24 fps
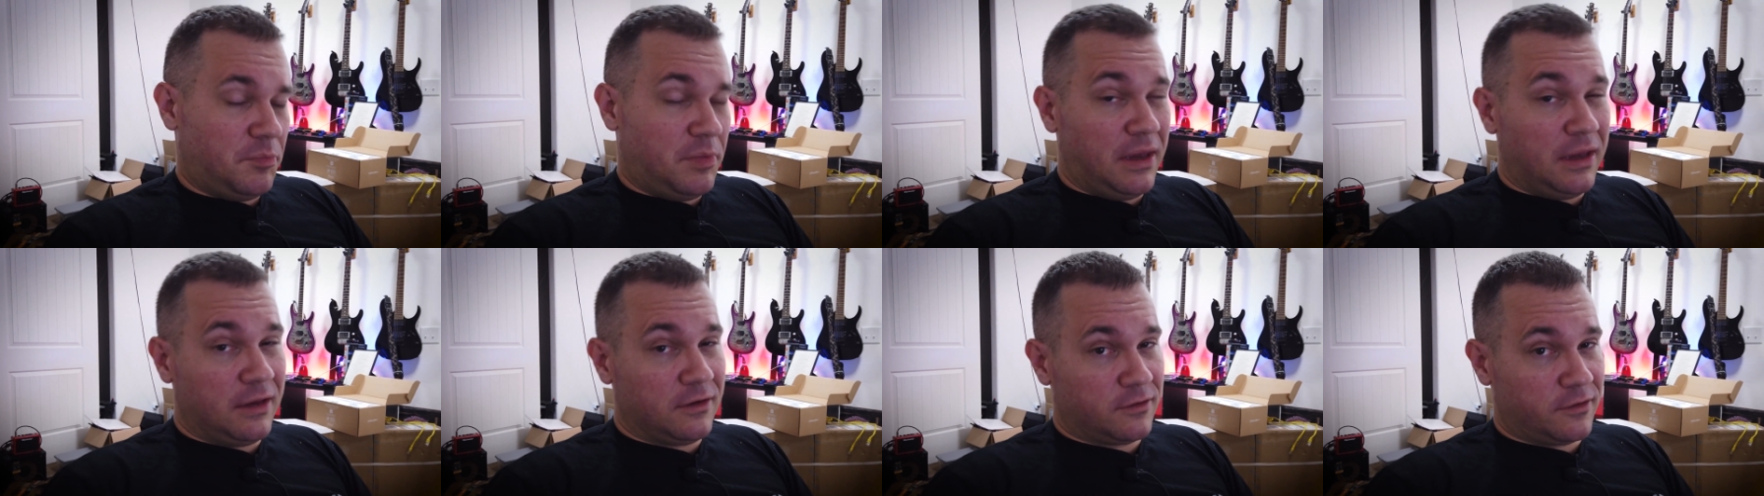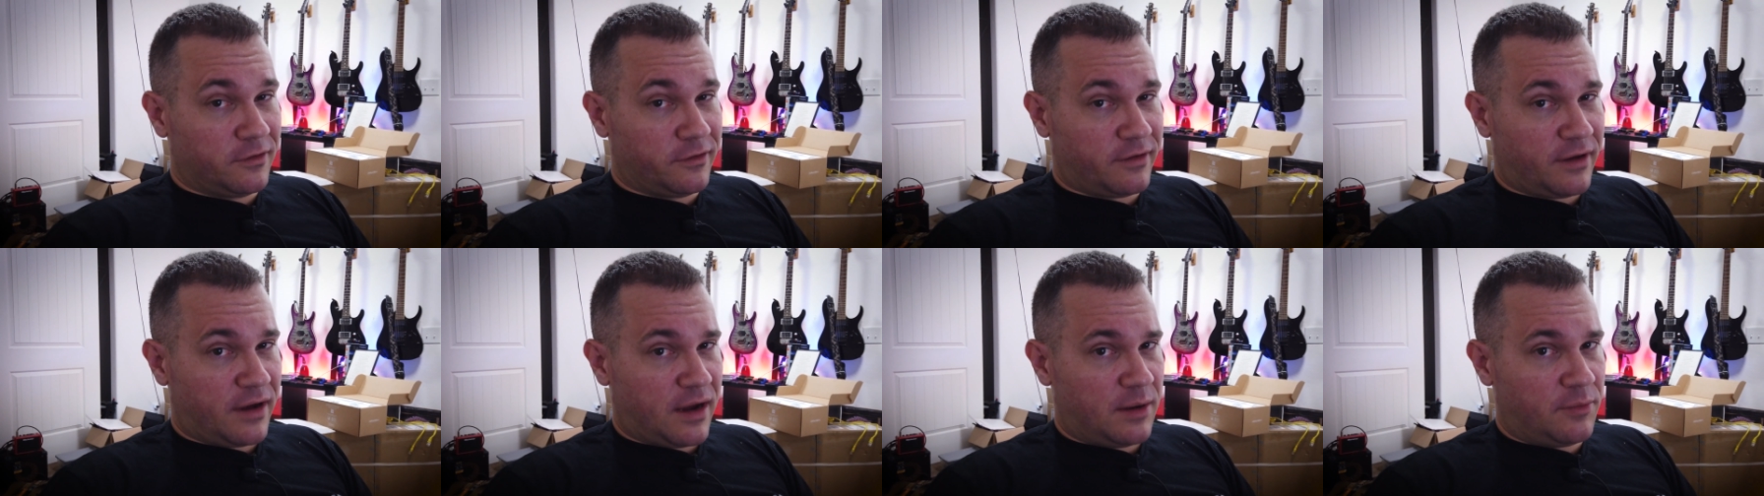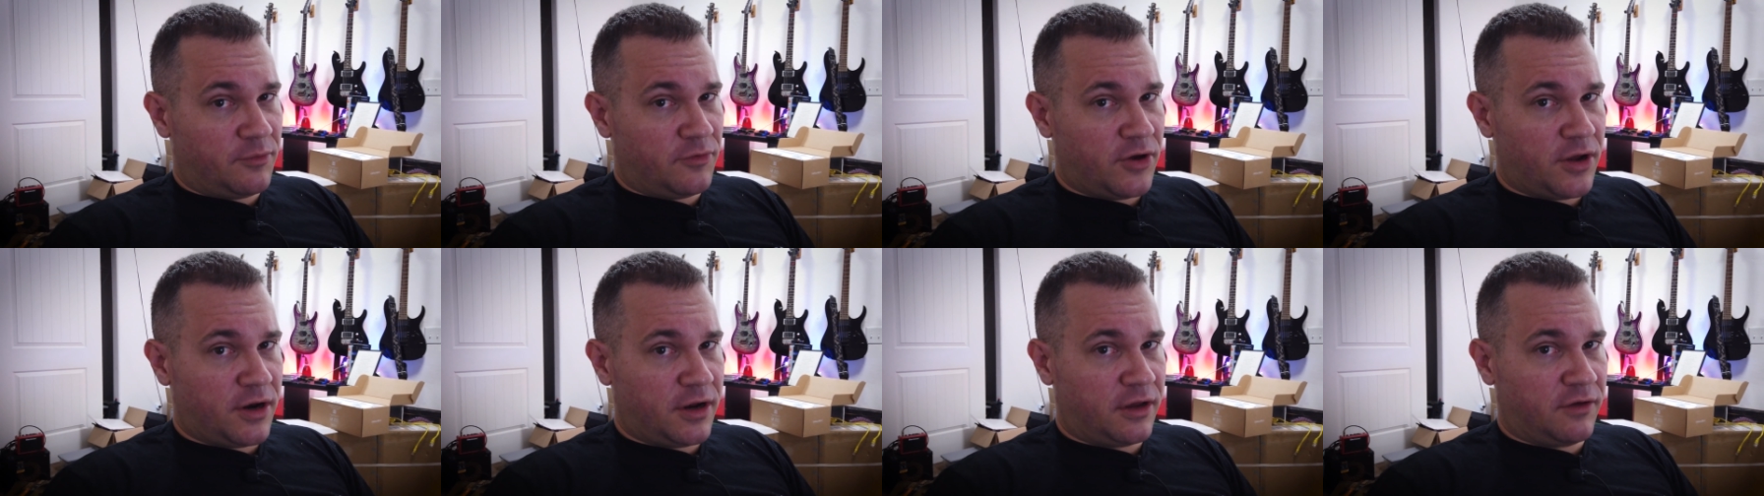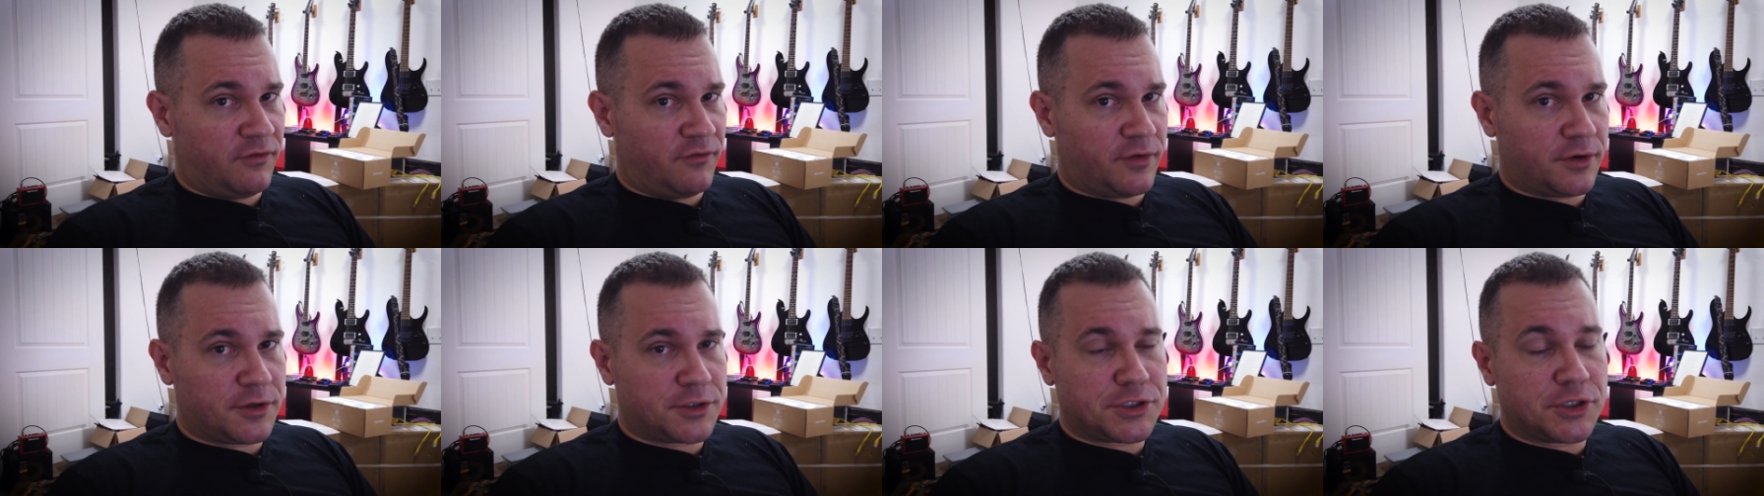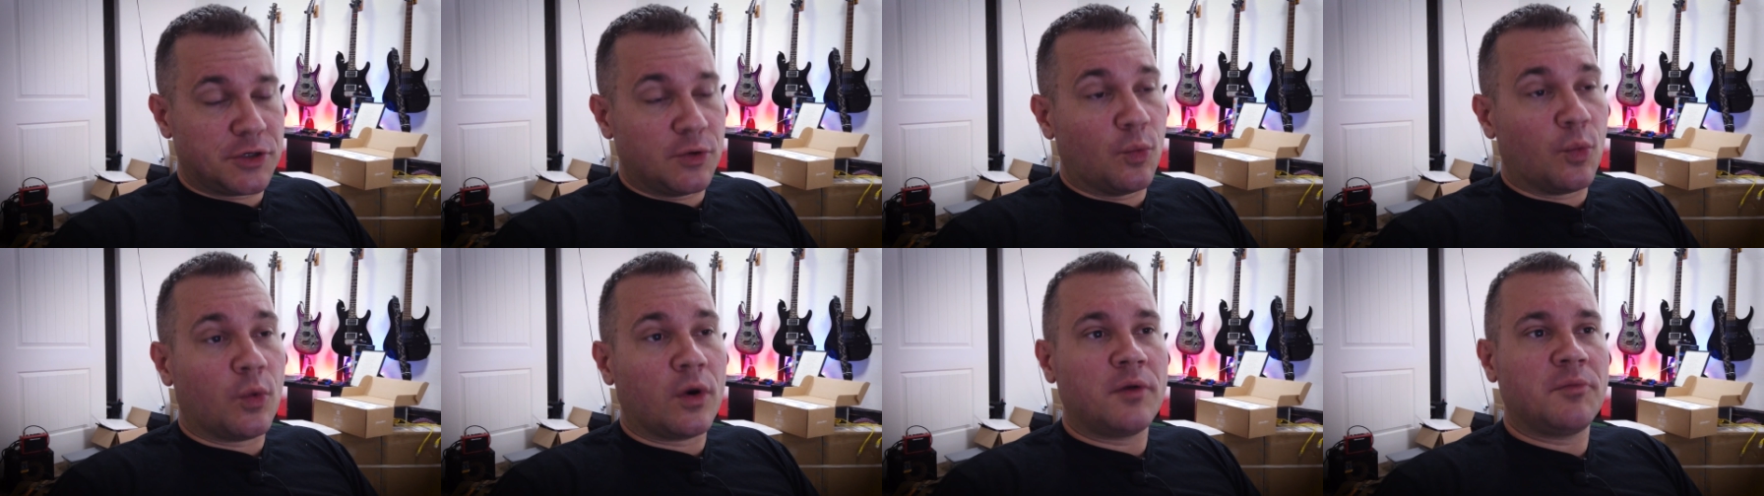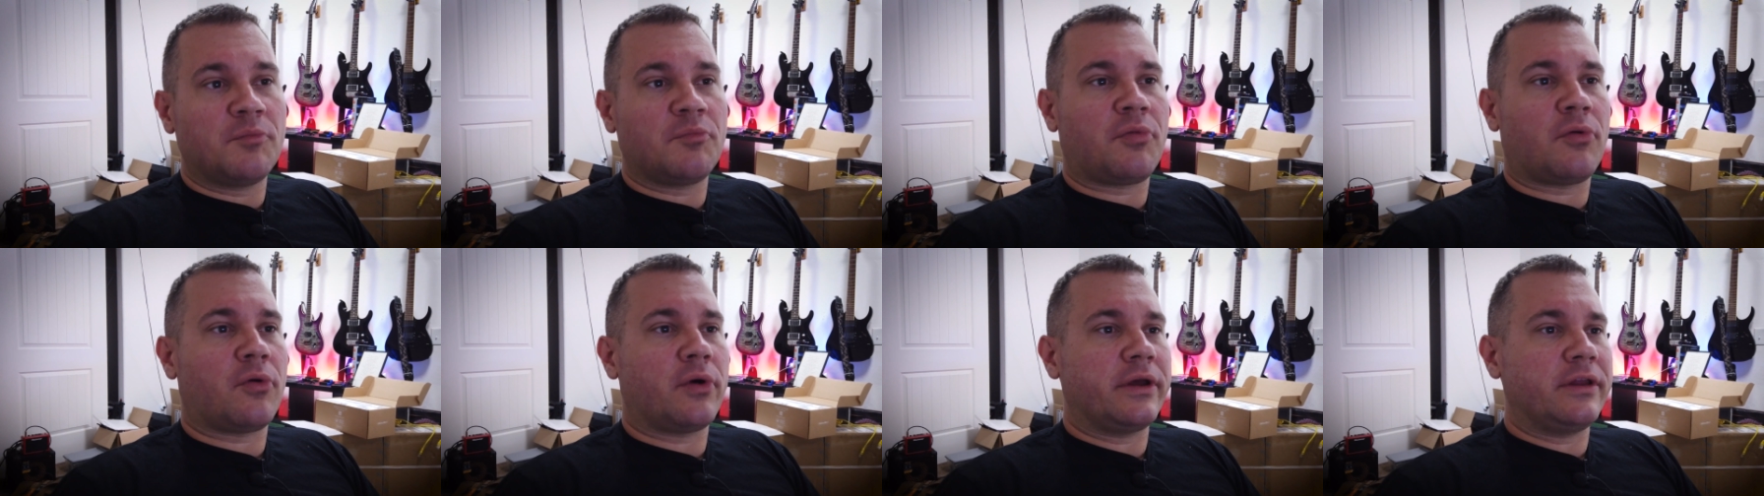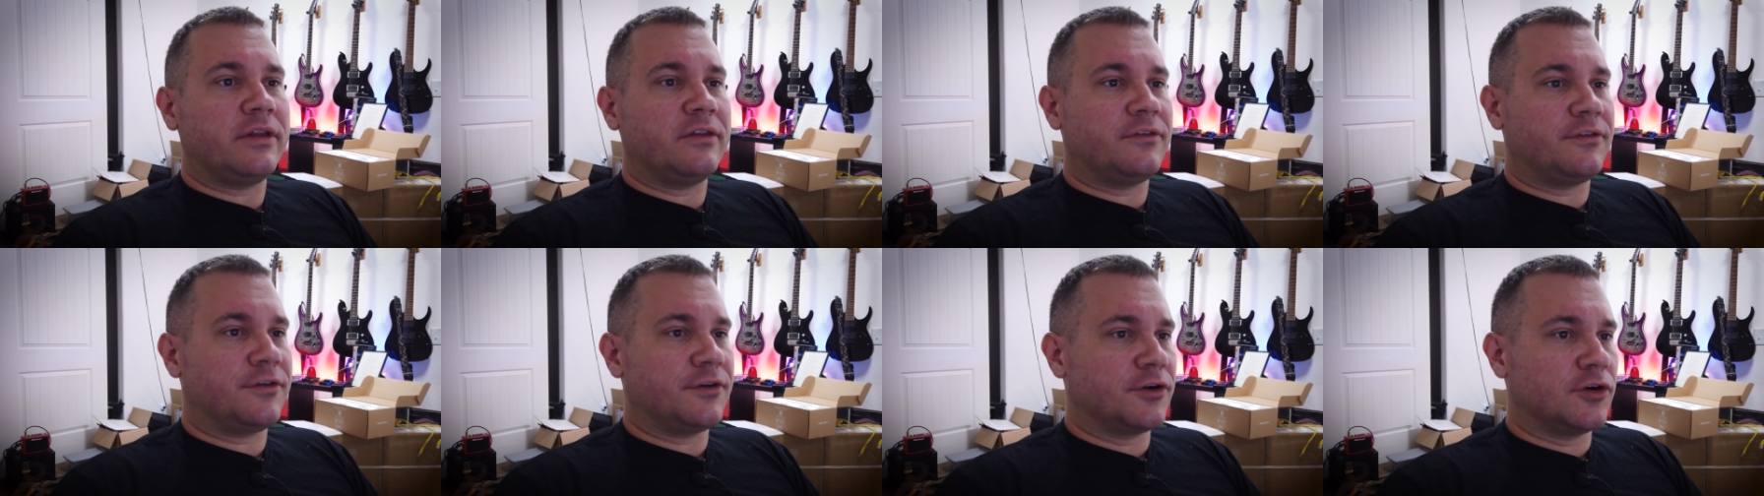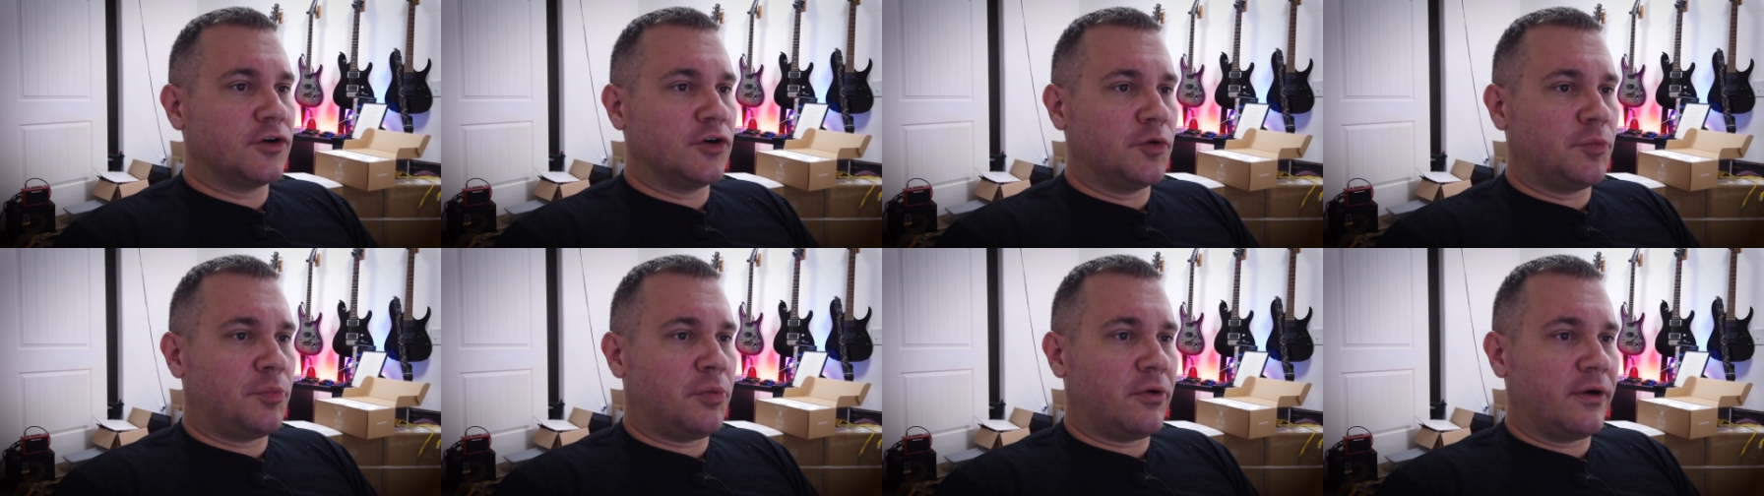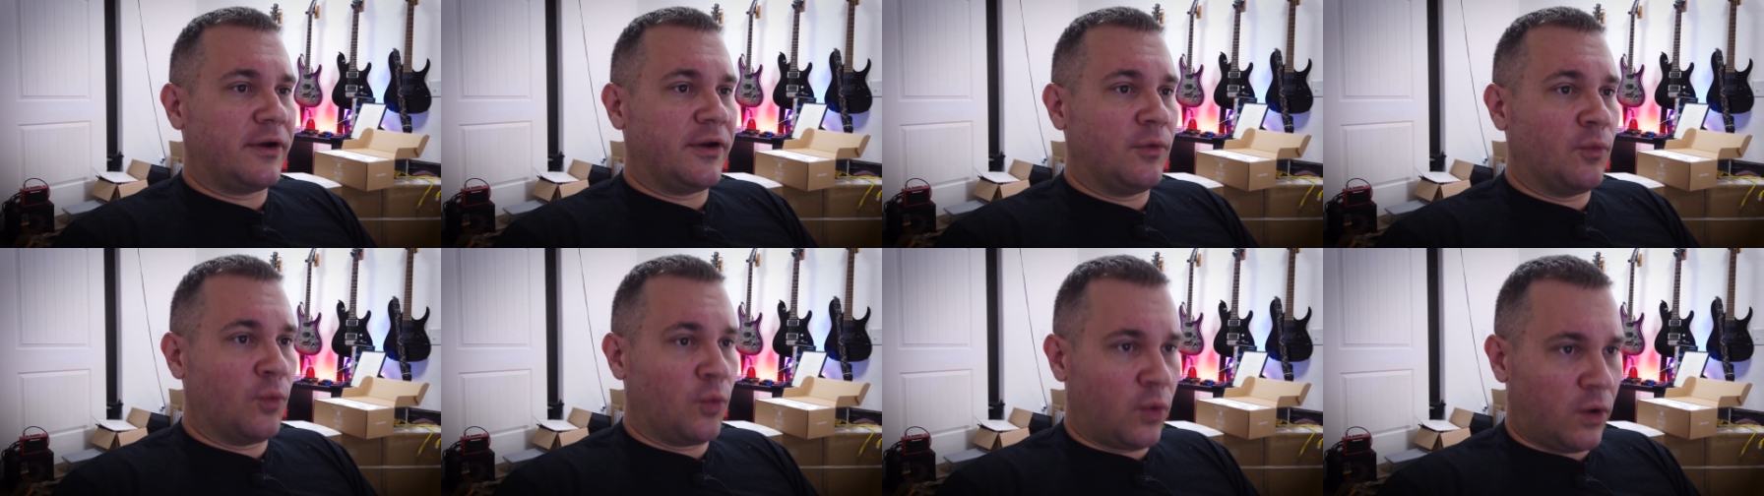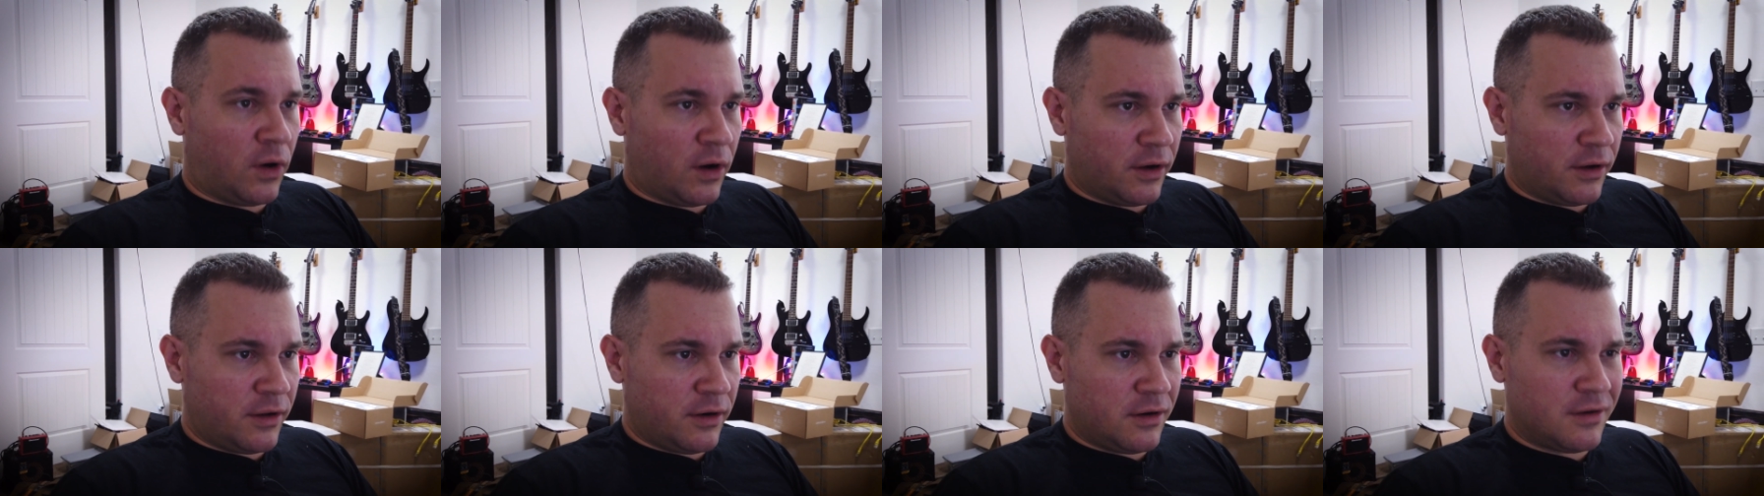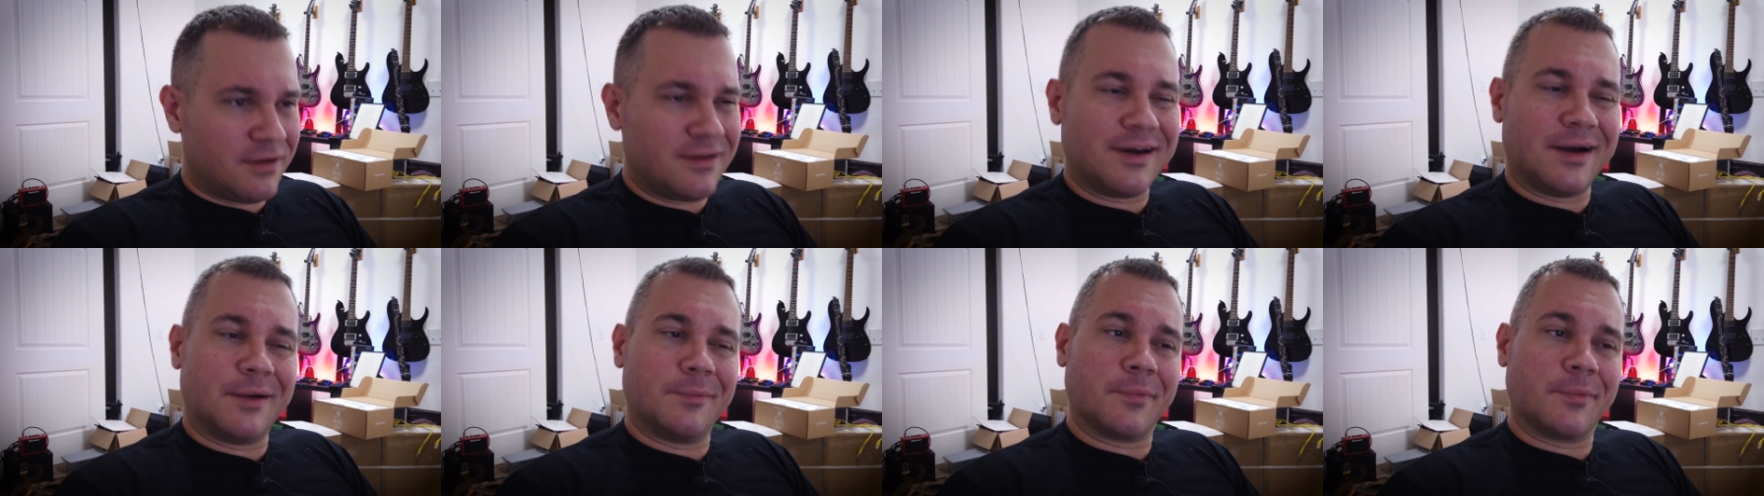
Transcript: Being as I am running version one point zero point one,